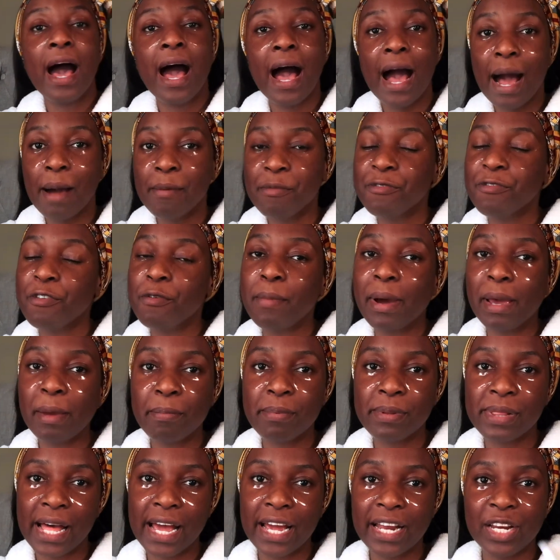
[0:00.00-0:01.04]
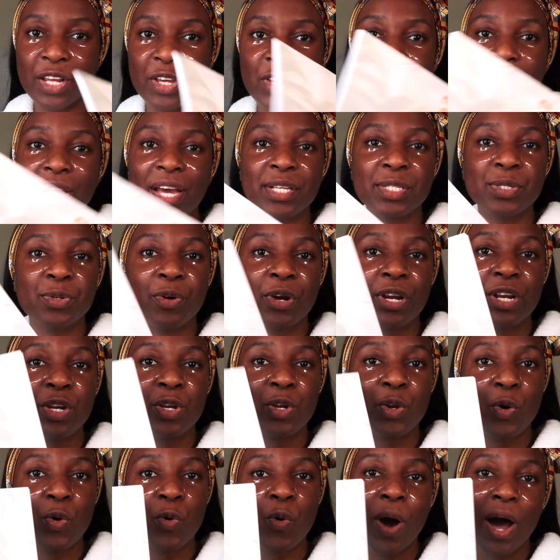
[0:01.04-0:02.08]
Um, for my planning you guys already
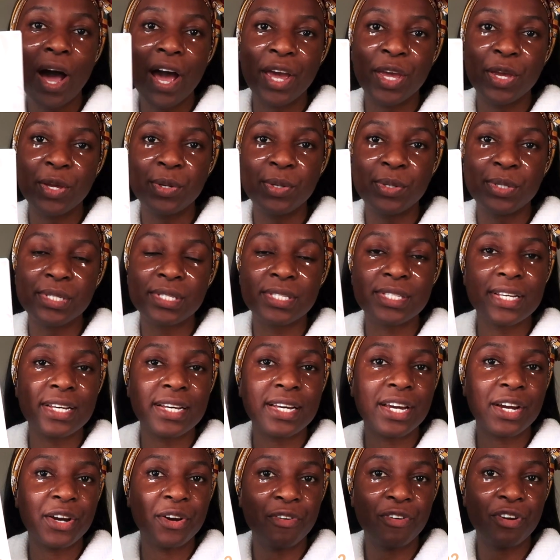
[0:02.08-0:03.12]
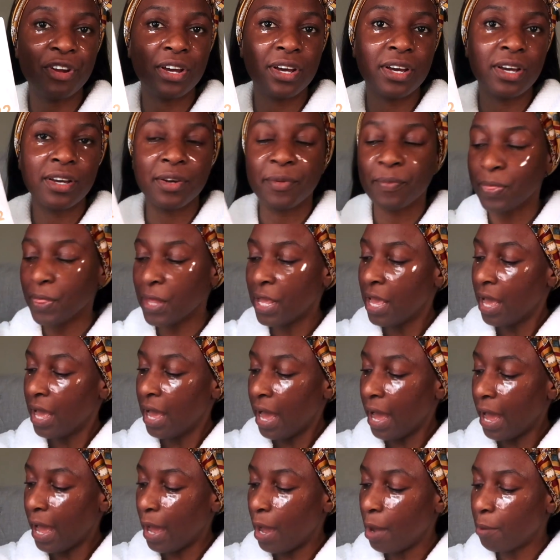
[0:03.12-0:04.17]
know I use the career
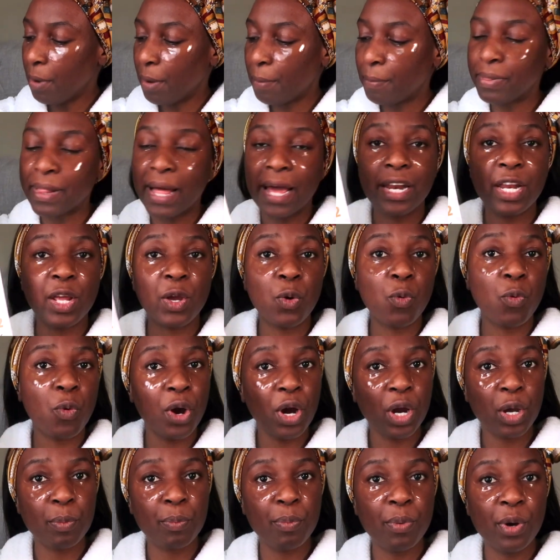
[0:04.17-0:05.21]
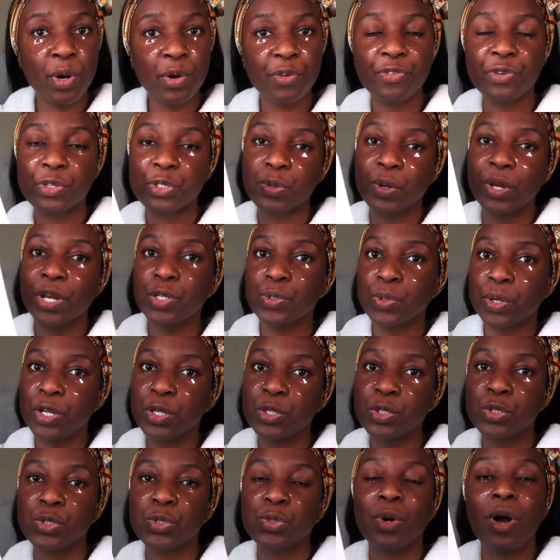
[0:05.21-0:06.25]
um, planning workbook for
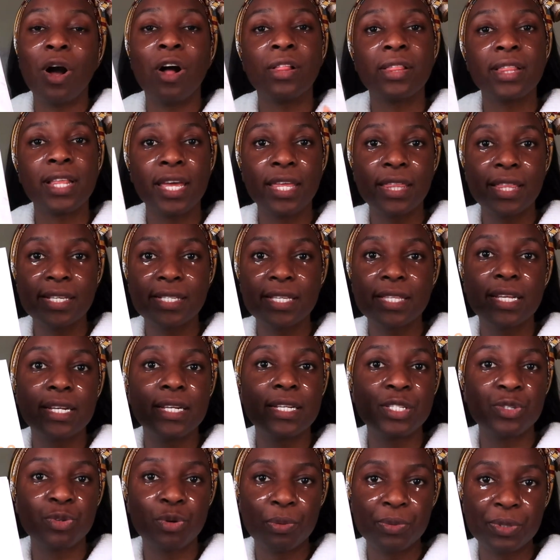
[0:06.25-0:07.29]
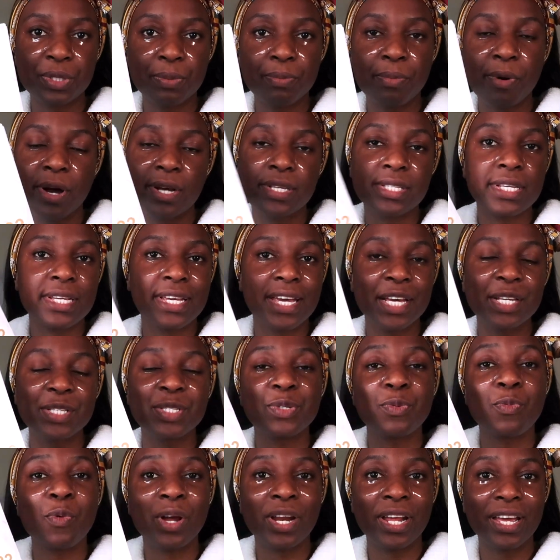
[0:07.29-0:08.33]
2022 i'll link this in the description box in
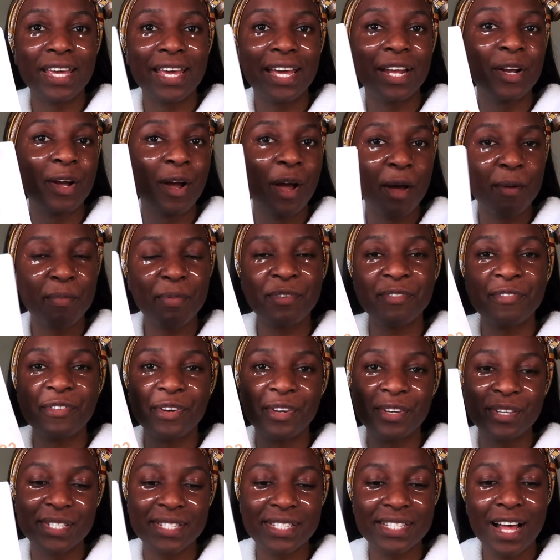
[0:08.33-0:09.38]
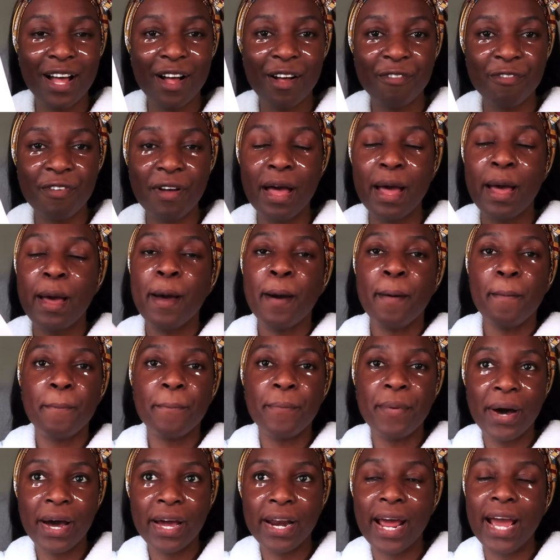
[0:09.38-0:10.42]
case you want to get a copy for yourself
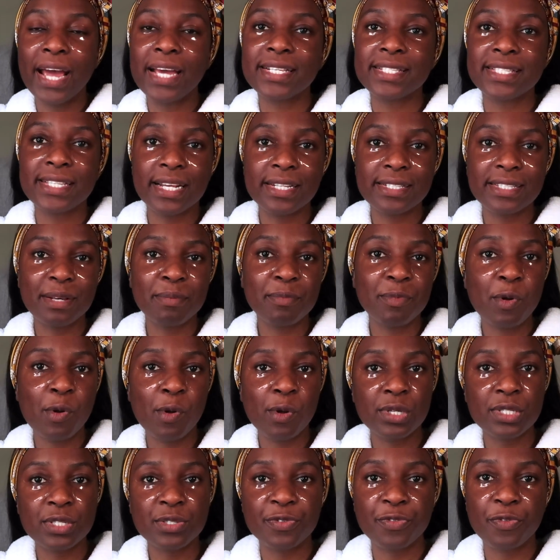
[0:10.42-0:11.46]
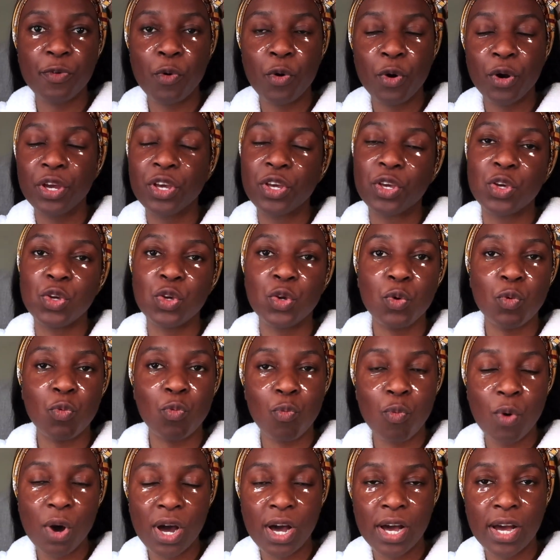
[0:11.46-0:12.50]
but i set some goals for
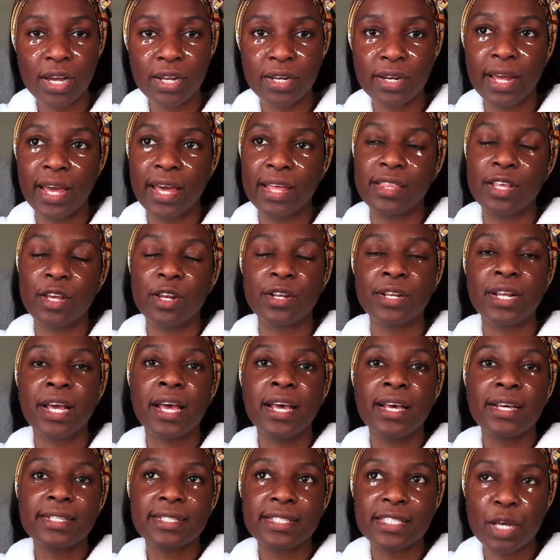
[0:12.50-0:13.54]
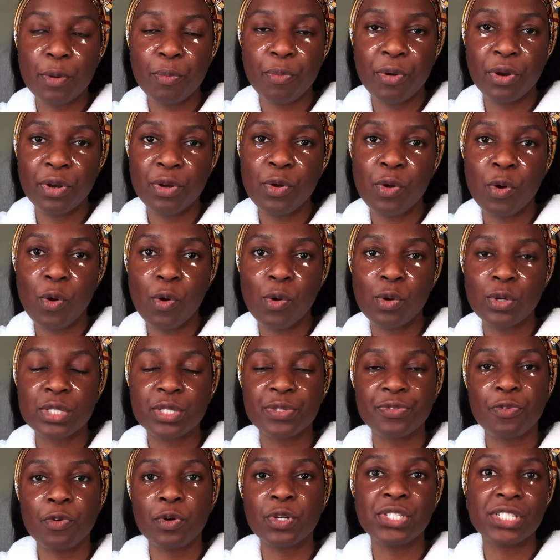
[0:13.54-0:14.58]
q1 and then separate
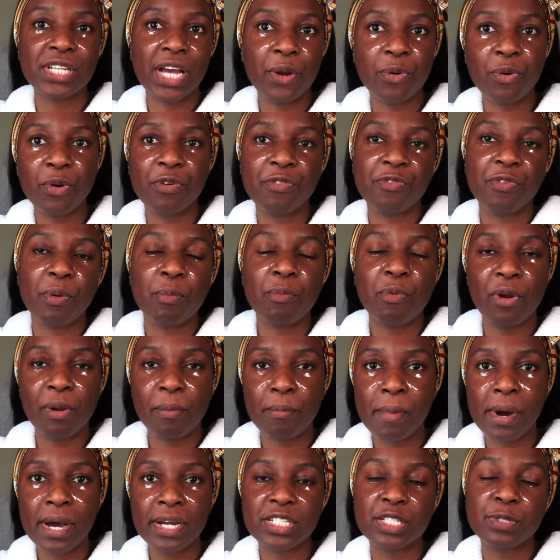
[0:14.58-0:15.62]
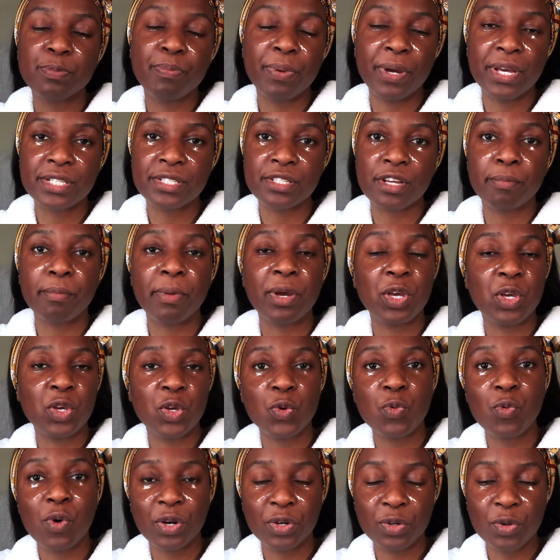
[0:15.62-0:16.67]
goals for January, February, March based on my
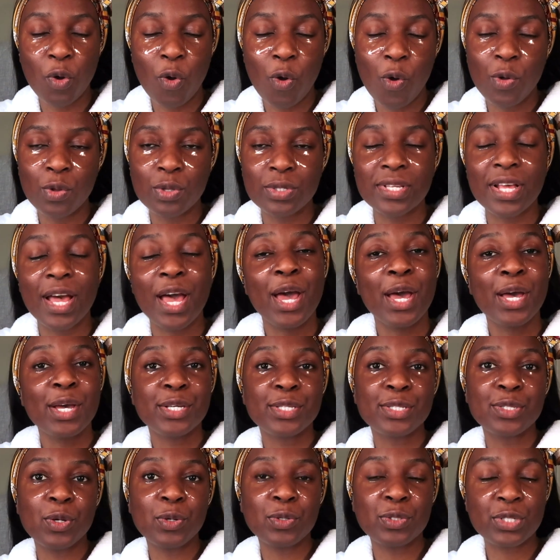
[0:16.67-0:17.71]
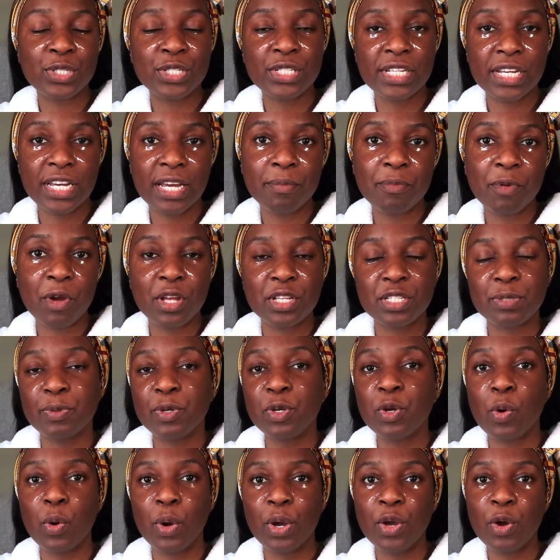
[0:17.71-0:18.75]
Q1 goals. So today I'm going to be
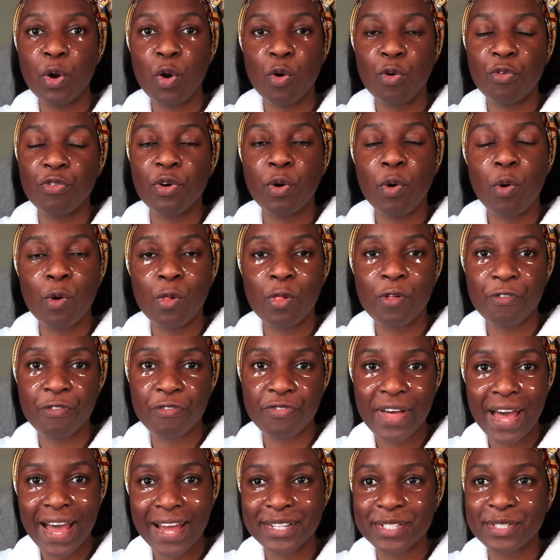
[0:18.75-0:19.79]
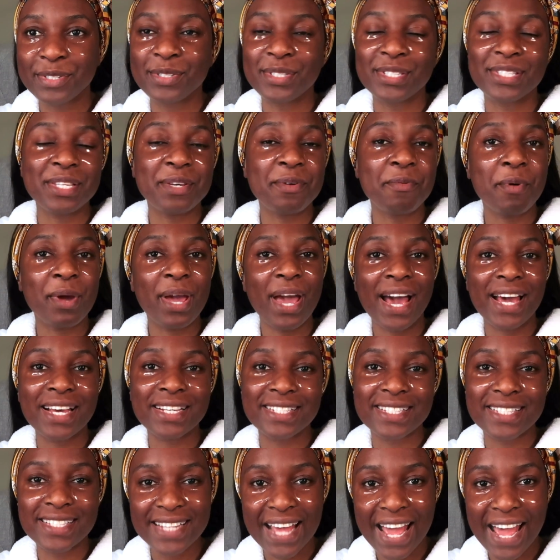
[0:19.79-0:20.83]
going over all of that to see where I
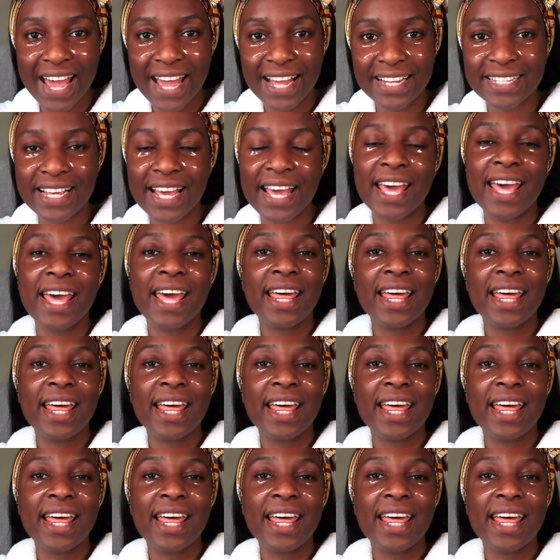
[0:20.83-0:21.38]
stand.